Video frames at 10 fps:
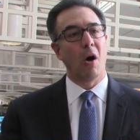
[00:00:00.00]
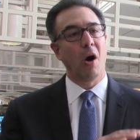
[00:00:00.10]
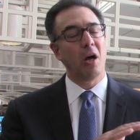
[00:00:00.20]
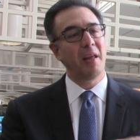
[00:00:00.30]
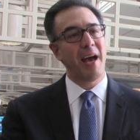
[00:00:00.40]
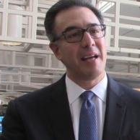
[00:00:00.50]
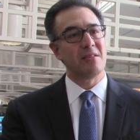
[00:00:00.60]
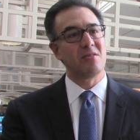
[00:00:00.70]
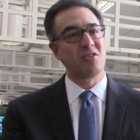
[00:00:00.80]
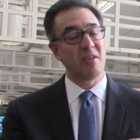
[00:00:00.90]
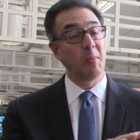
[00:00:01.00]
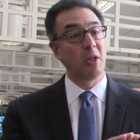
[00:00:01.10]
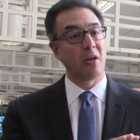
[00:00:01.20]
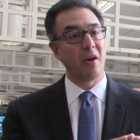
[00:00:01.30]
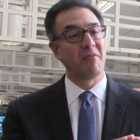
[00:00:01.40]
all had
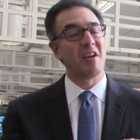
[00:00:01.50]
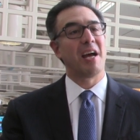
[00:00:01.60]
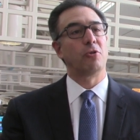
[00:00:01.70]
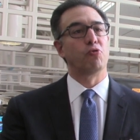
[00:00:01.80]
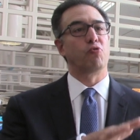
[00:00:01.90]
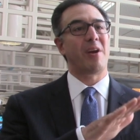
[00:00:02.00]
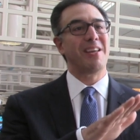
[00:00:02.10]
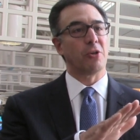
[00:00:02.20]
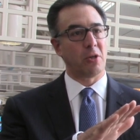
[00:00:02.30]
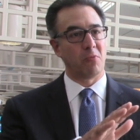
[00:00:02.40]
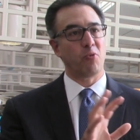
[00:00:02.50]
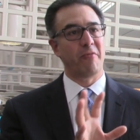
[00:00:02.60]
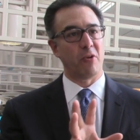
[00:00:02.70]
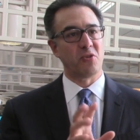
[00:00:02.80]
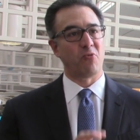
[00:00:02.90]
similar, if not greater,
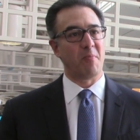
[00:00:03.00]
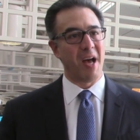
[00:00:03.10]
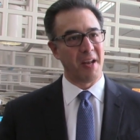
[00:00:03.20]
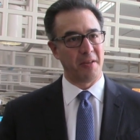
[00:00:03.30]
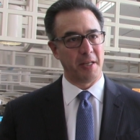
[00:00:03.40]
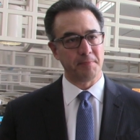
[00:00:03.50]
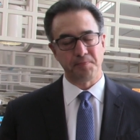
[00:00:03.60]
reverse remodeling